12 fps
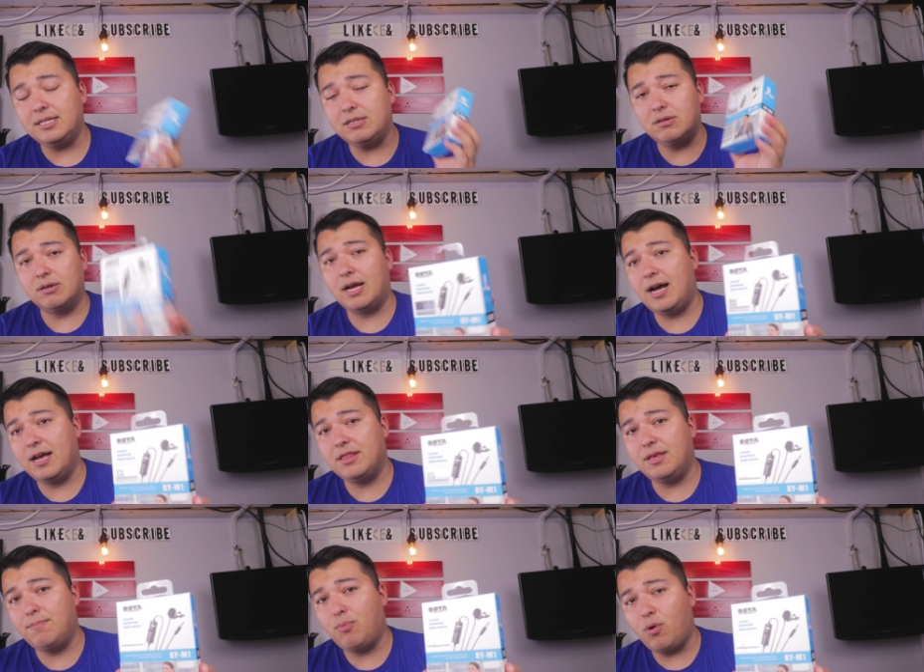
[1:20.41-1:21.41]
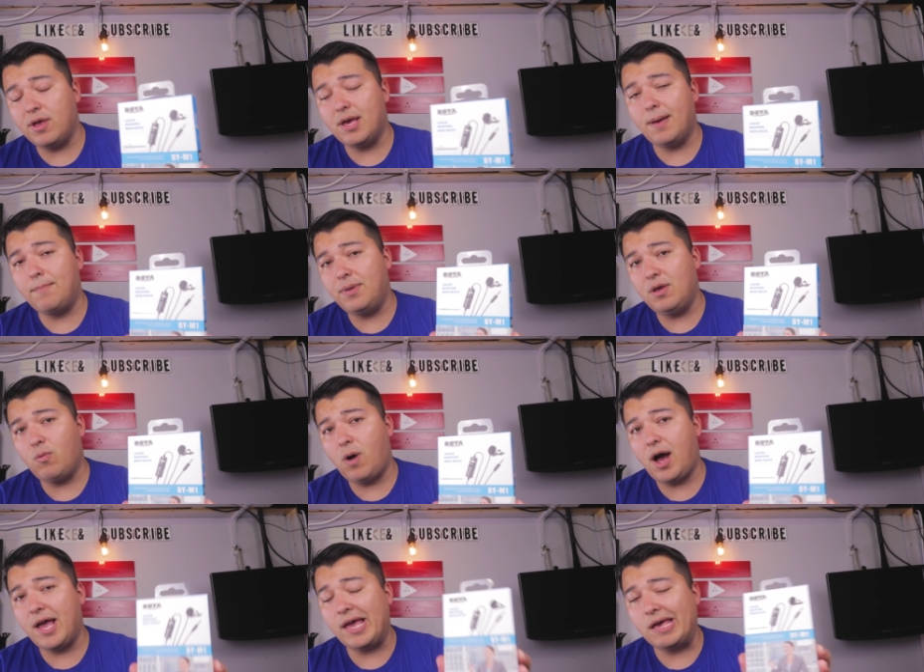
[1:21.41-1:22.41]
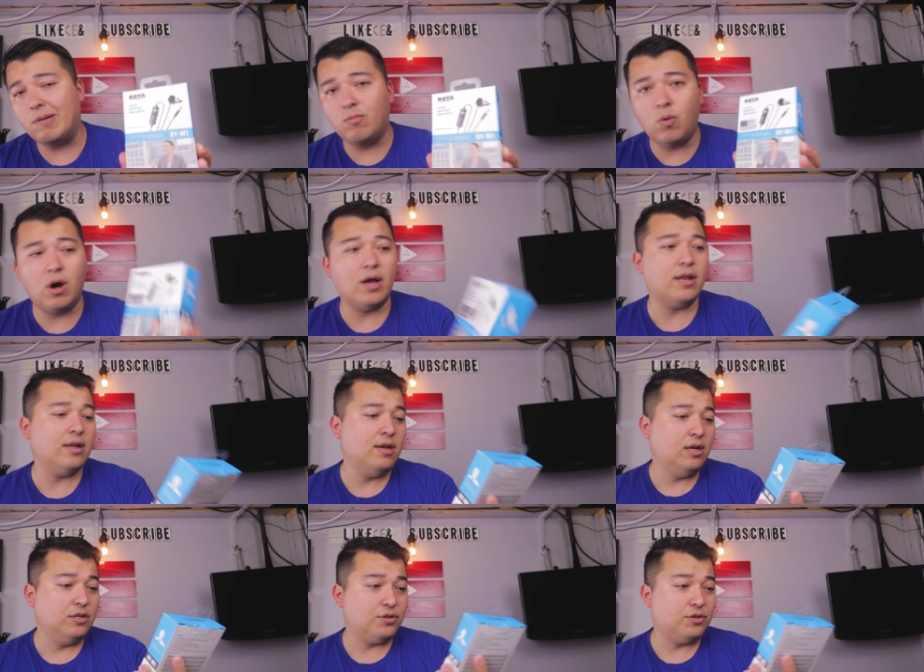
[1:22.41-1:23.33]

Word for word: this little guy, the Boya B Y M one,